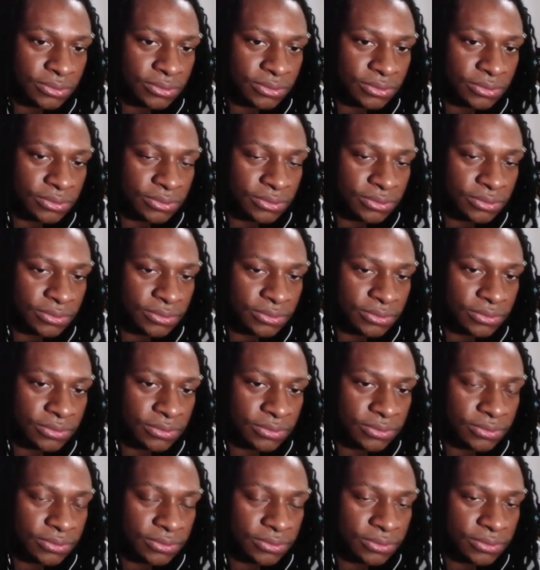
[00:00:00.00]

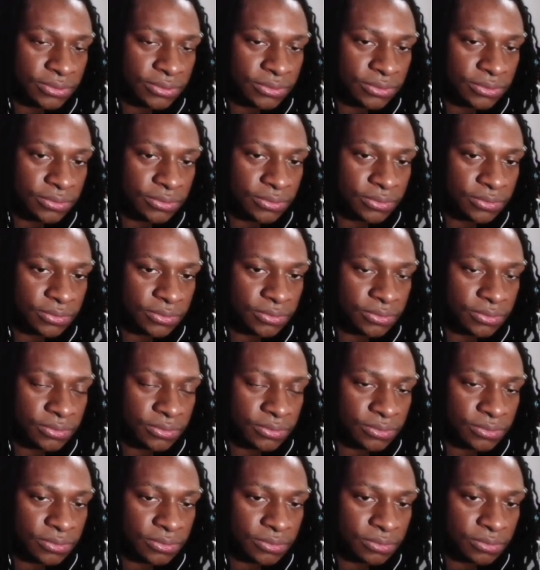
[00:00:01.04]

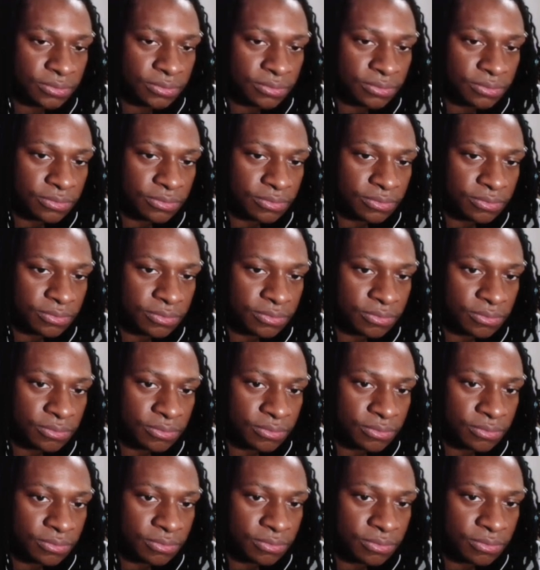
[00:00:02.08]

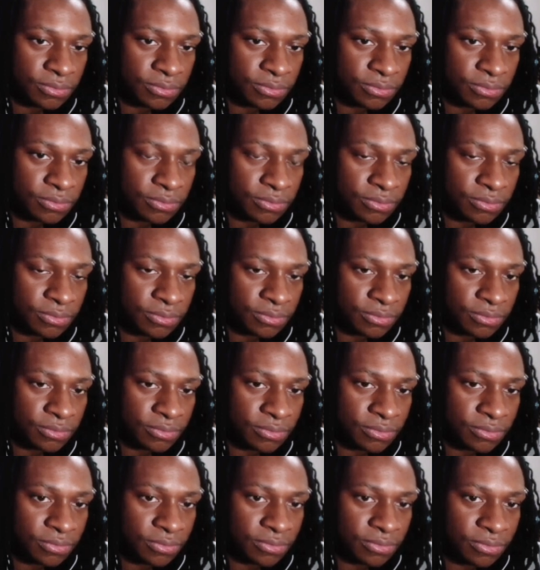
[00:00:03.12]

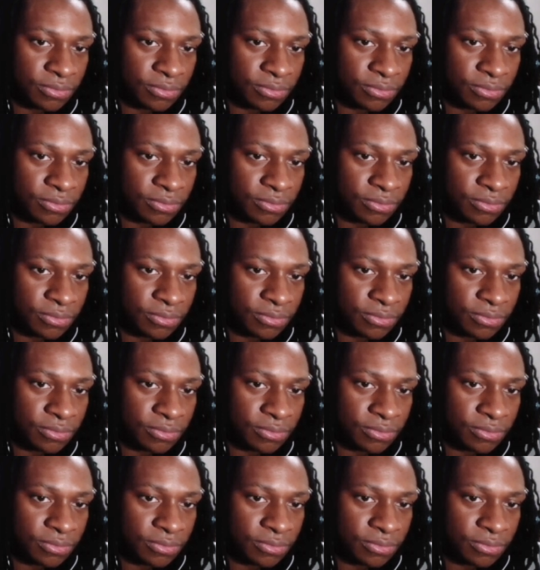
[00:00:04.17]
This person isn't speaking.